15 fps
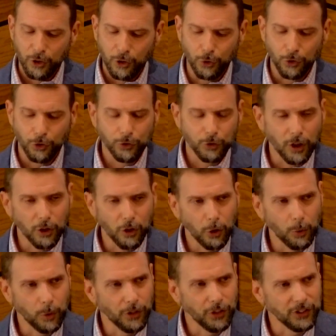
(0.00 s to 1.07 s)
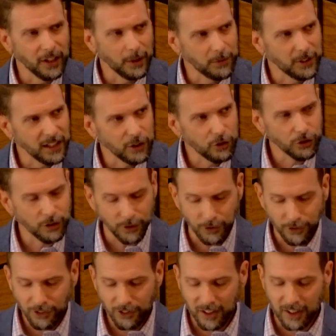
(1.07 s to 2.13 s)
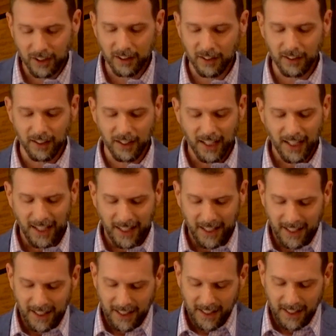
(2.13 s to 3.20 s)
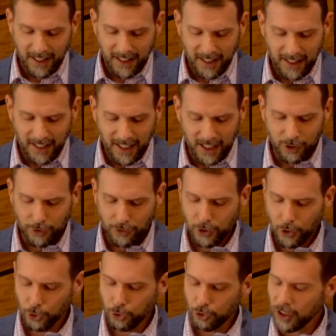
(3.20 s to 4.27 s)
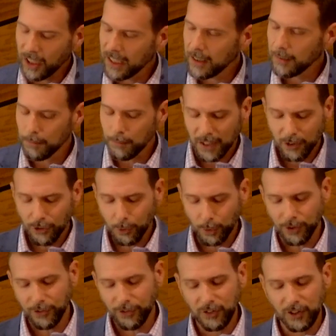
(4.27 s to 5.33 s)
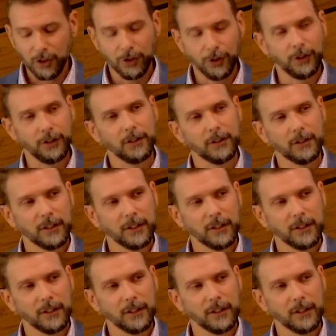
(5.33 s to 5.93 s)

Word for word: You struggle with the temptation of sin and you feel shame mixed with fear.